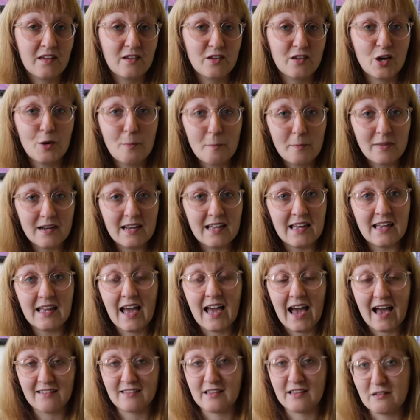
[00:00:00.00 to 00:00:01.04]
company
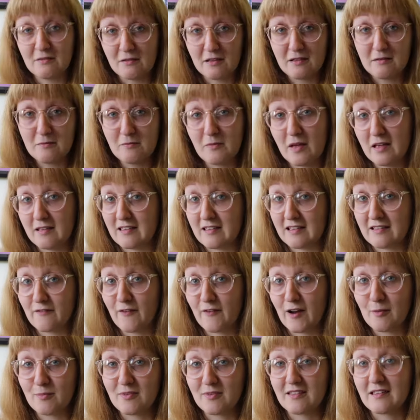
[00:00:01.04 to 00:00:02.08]
as it
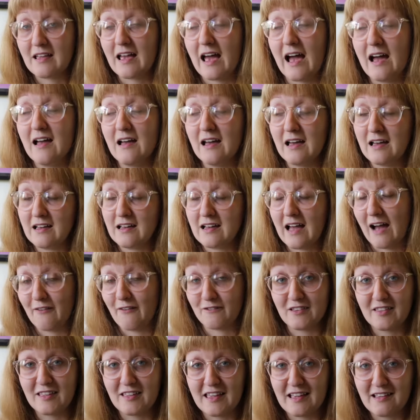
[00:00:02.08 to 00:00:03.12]
develops
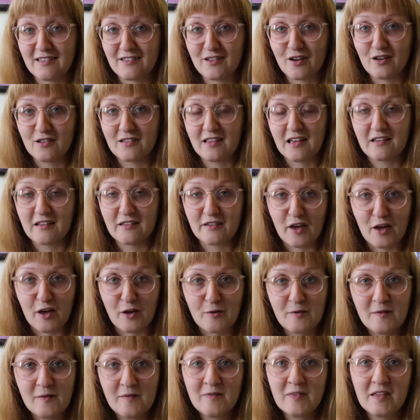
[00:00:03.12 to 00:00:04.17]
after the Kickstarter. So
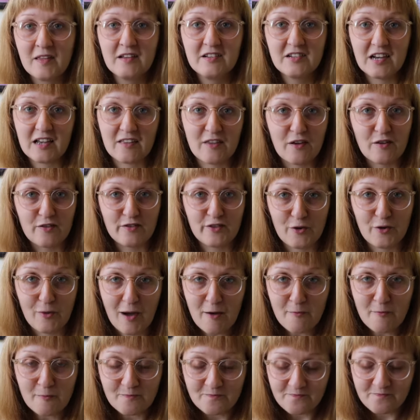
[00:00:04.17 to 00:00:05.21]
check those two
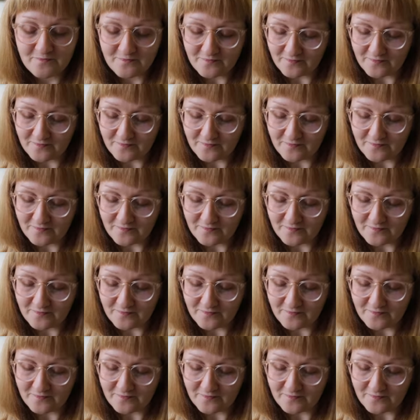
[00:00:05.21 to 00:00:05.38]
out.